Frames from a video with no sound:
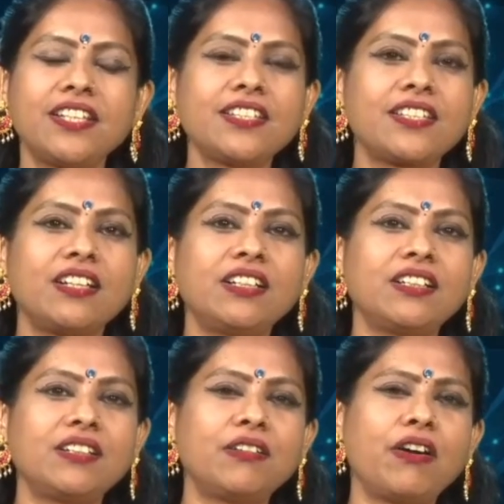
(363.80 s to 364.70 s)
is
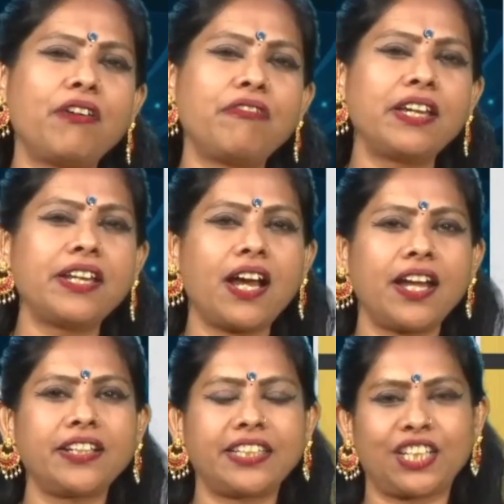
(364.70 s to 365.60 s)
a very
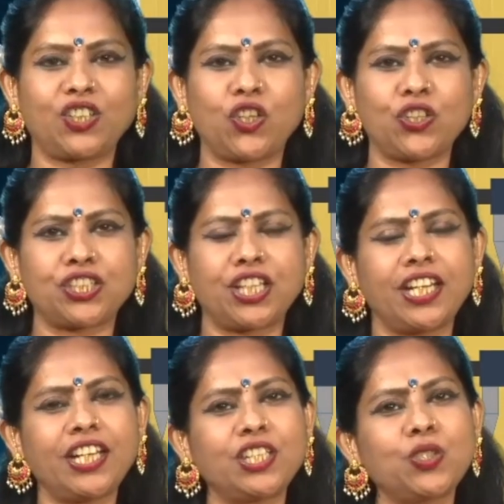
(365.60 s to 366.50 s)
high technology.
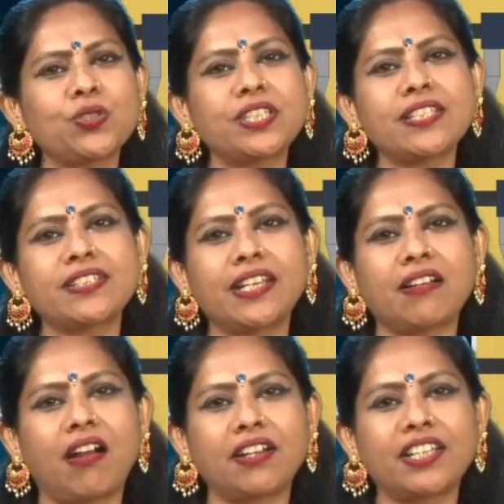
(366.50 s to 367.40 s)
It uses the
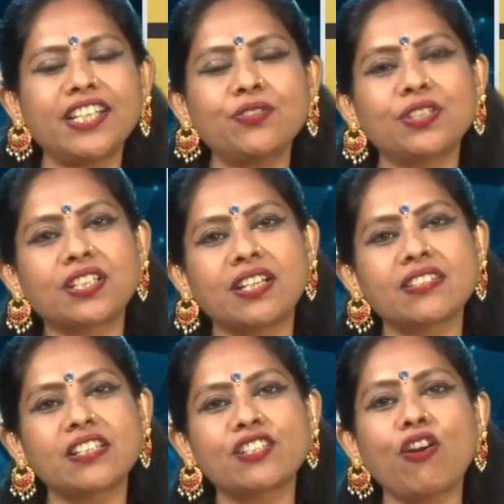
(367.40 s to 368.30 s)
cartridge which
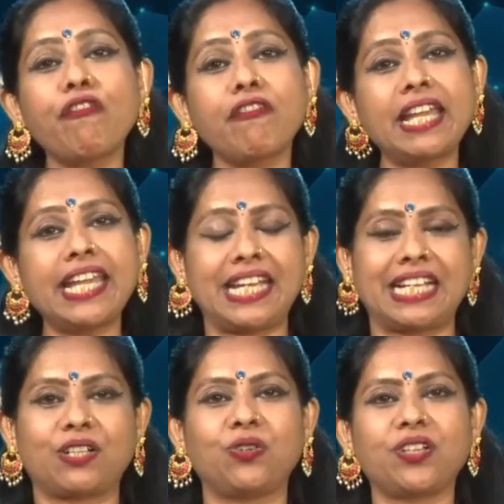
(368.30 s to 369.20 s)
consists of
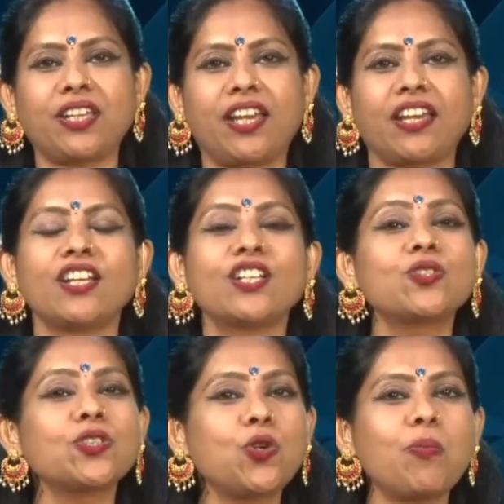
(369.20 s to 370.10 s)
ink. Okay.
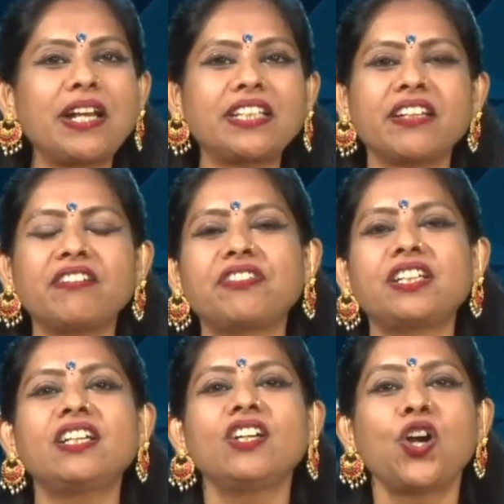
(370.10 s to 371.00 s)
So, you might
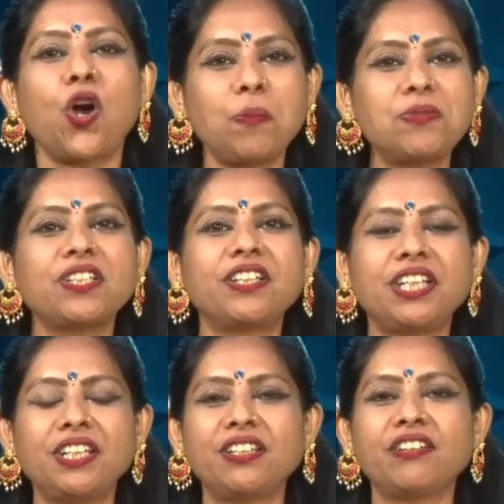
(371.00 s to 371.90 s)
have observed
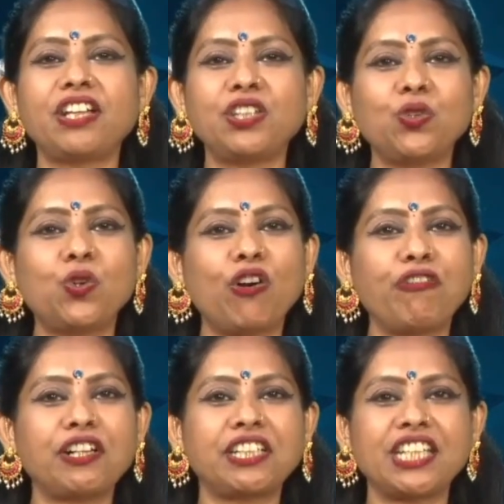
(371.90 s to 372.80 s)
in when you go
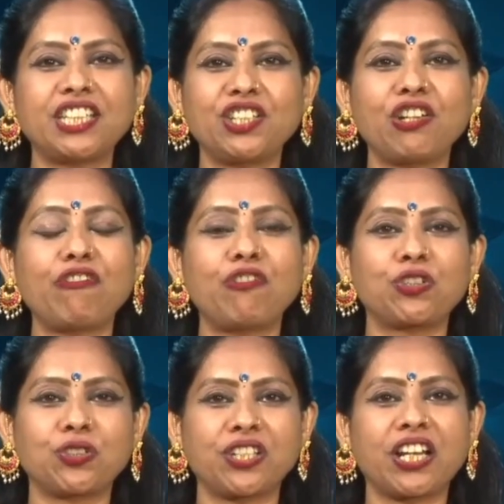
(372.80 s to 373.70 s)
for taking your
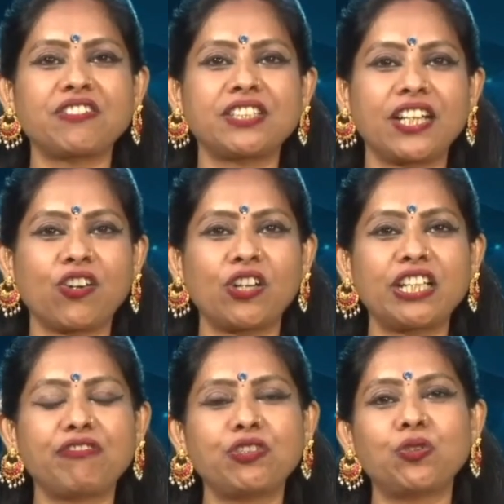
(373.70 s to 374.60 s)
photographs and all,
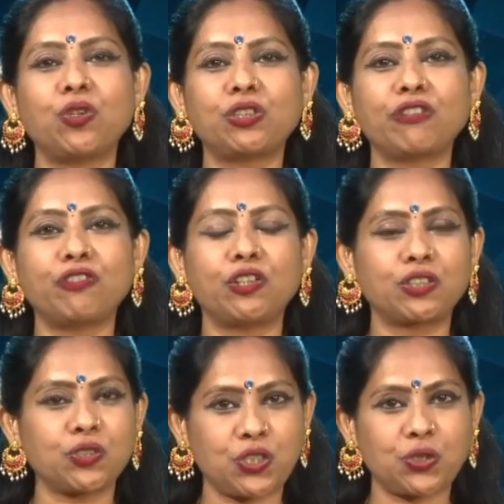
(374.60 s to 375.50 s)
if you go to
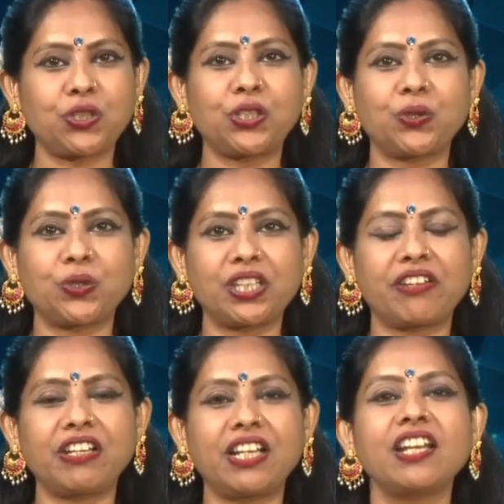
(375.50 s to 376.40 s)
photo studio, they
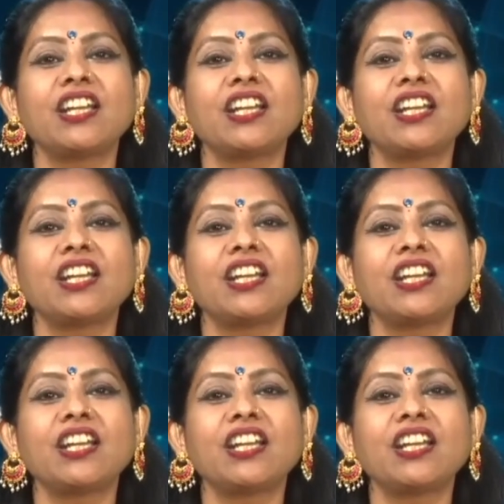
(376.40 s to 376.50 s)
will